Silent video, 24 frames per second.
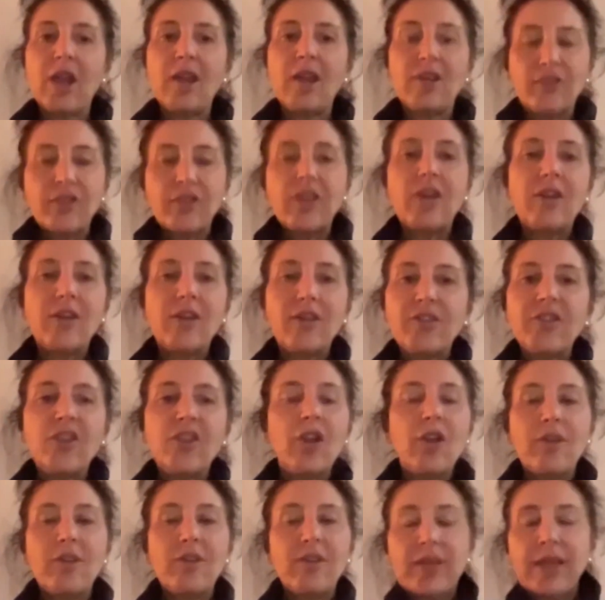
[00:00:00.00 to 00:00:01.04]

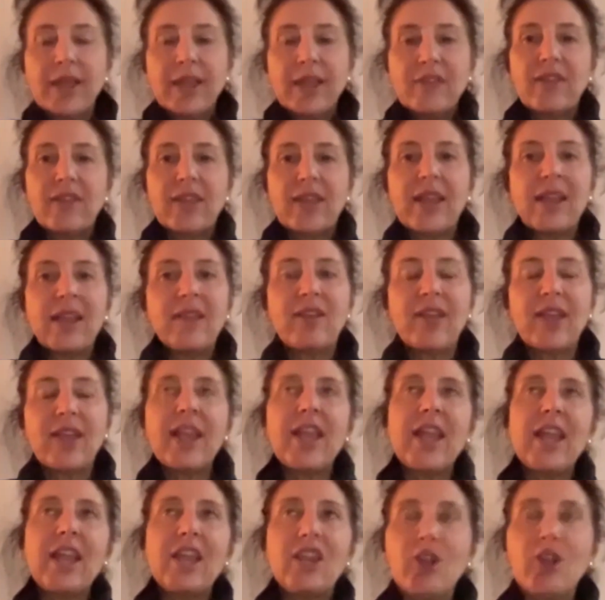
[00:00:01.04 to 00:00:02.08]
So
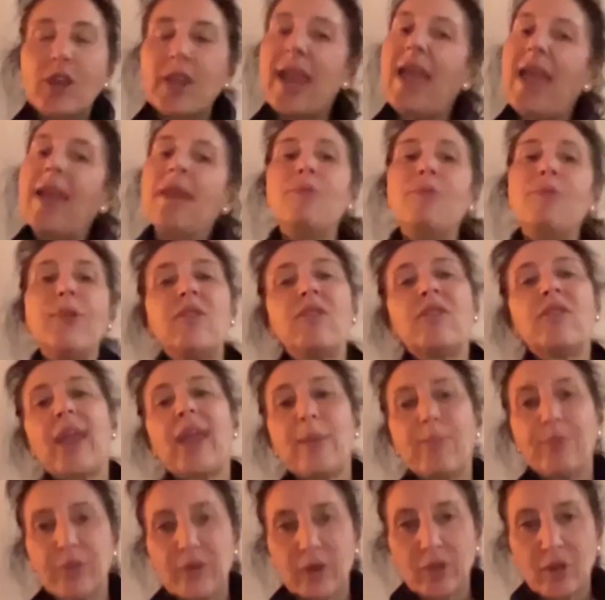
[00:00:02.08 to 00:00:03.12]
you can be
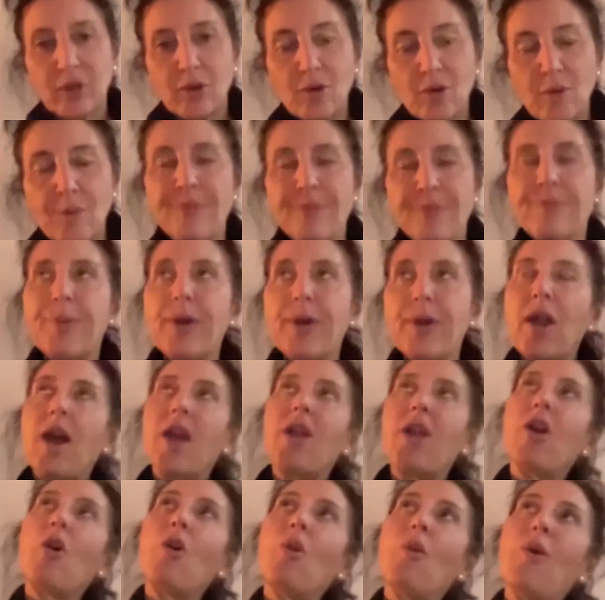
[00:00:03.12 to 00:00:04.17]
skeptical, but
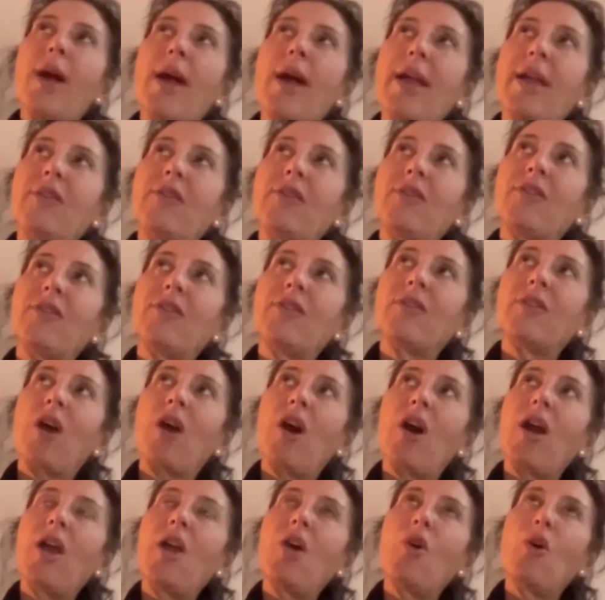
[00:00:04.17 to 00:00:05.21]
I always
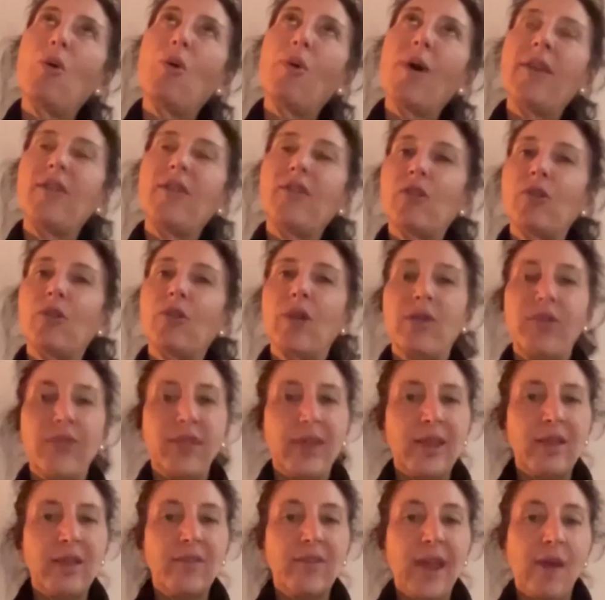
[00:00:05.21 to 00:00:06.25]
look at
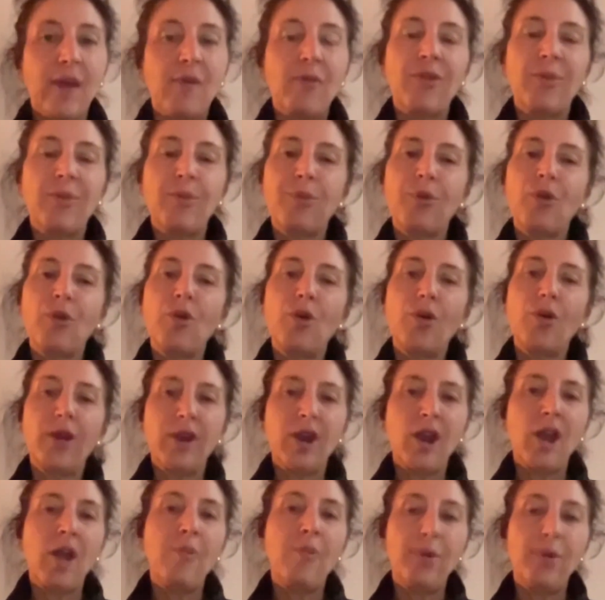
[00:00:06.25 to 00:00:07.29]
things now with a broad
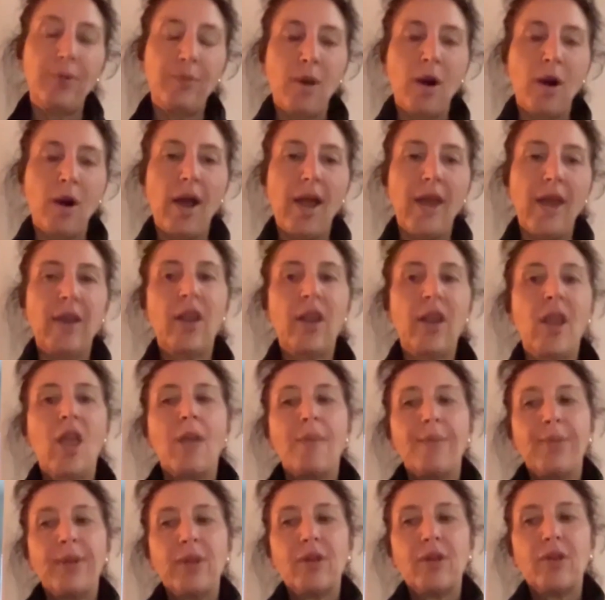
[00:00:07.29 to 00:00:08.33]
and open mind
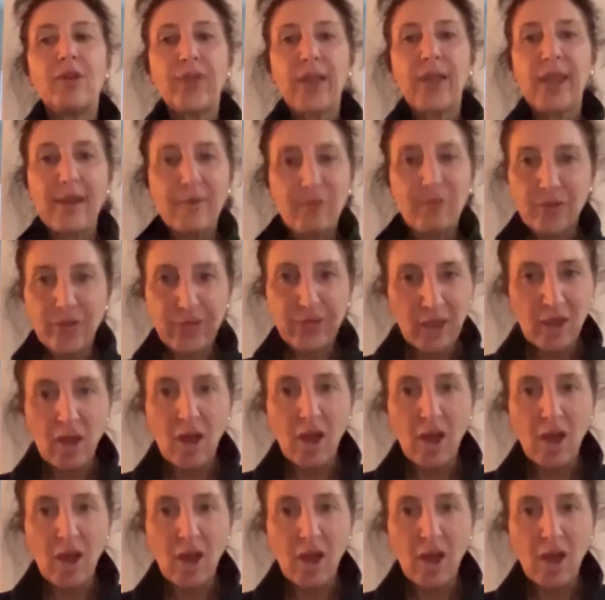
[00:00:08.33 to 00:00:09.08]
because everything